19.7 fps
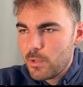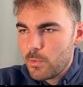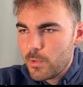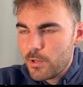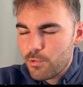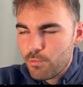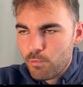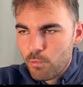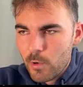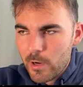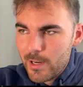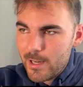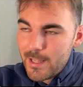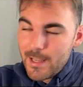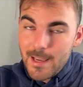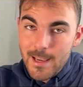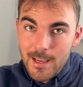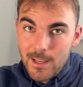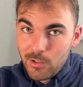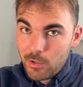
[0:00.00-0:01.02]
which really
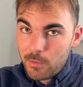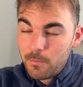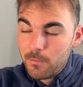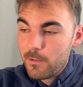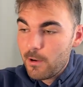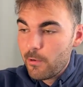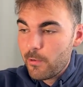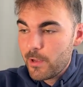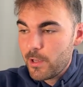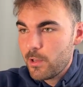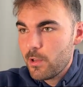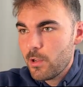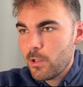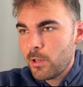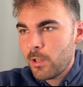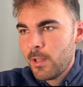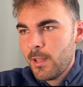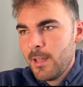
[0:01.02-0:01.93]
isn't very good.